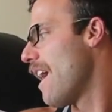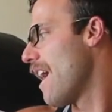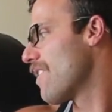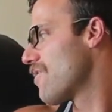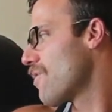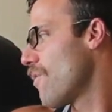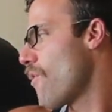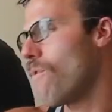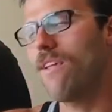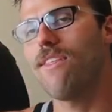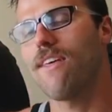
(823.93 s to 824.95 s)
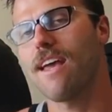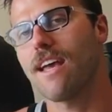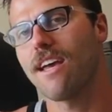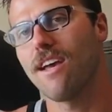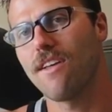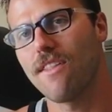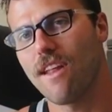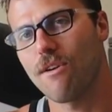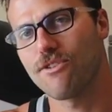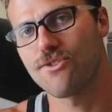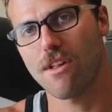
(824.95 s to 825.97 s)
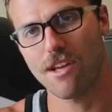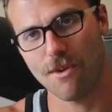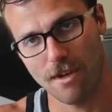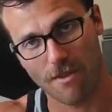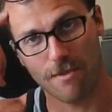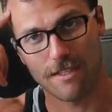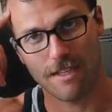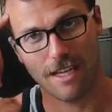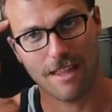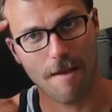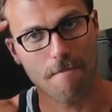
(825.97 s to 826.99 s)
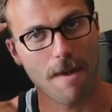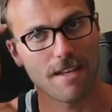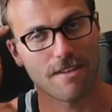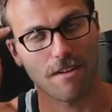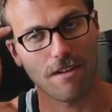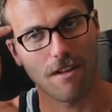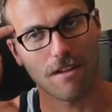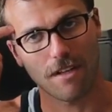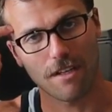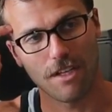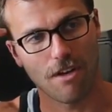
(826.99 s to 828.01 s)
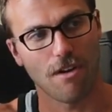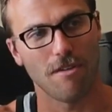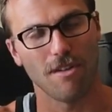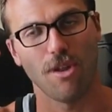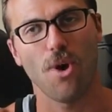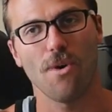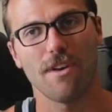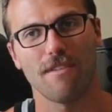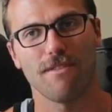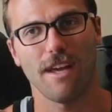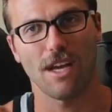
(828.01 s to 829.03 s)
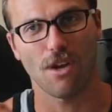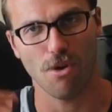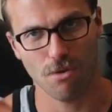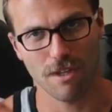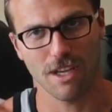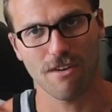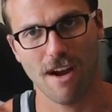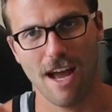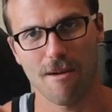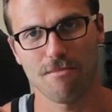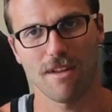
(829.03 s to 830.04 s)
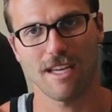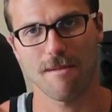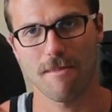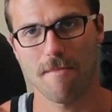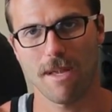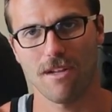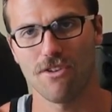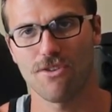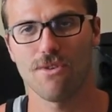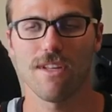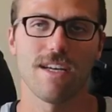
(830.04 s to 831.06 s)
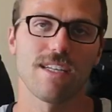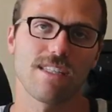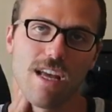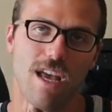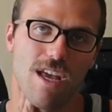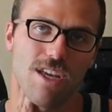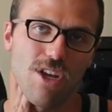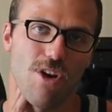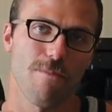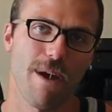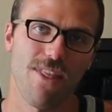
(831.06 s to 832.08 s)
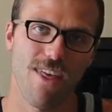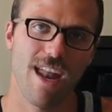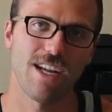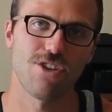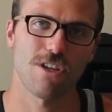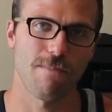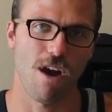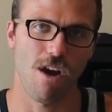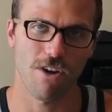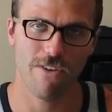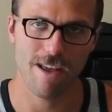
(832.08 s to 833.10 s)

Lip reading: And so the only thing that I was struggling with was like that mental, you know, load of like, holy crap, like, am I be able to do this? You know, by then I took my heart